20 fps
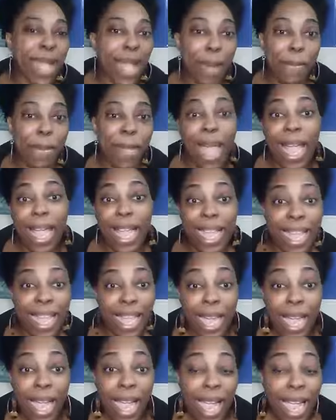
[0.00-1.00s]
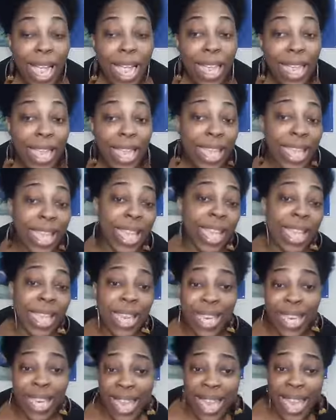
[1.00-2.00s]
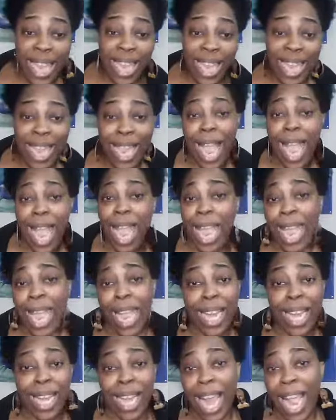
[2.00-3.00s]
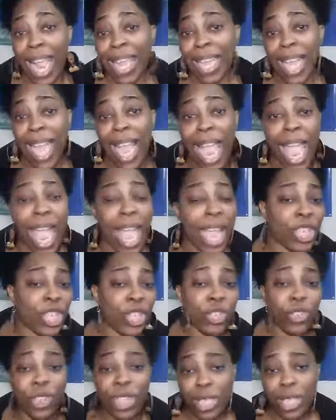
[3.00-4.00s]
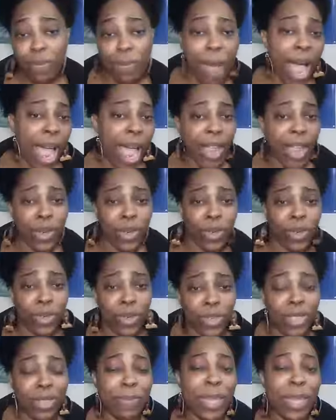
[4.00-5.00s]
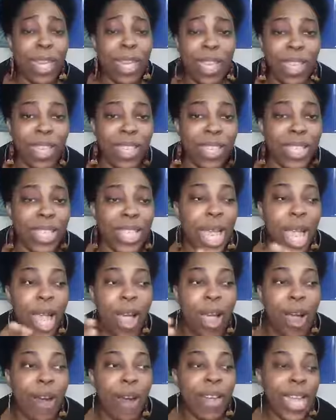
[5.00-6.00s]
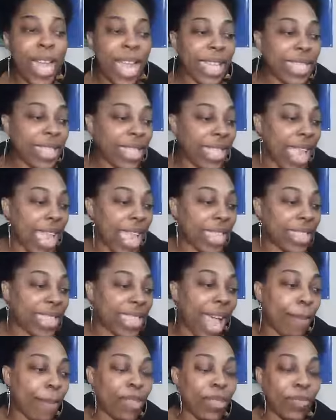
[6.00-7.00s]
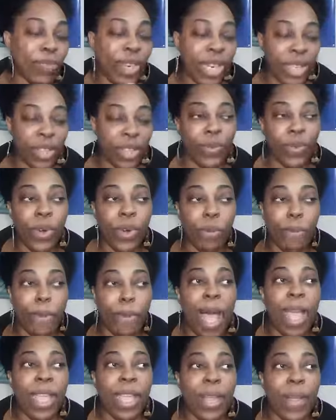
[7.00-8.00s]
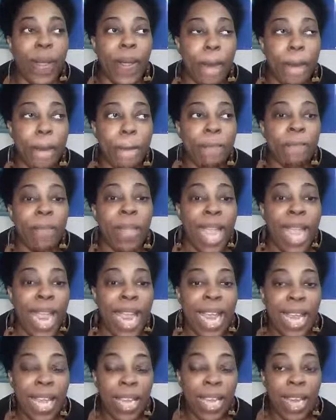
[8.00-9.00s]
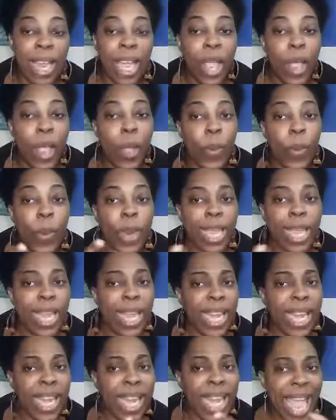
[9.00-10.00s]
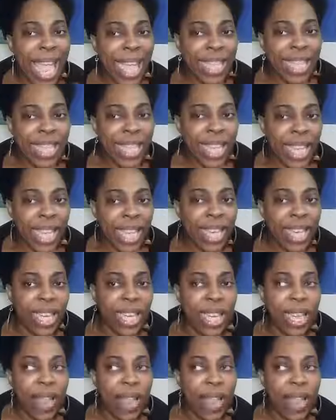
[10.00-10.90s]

I'm like giggling and like extra smiles because our next guest, I was reading through her bio and we connected,